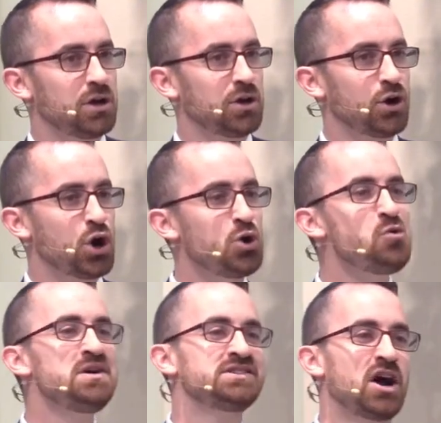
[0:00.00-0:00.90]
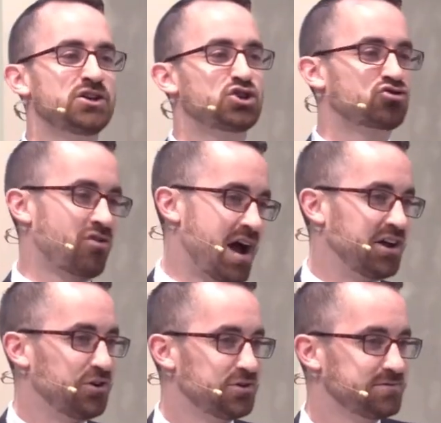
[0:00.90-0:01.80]
Who is on
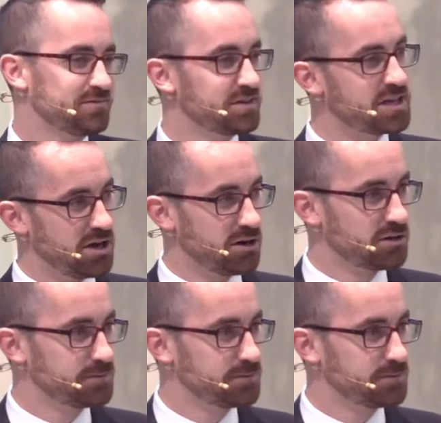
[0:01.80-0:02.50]
trial here?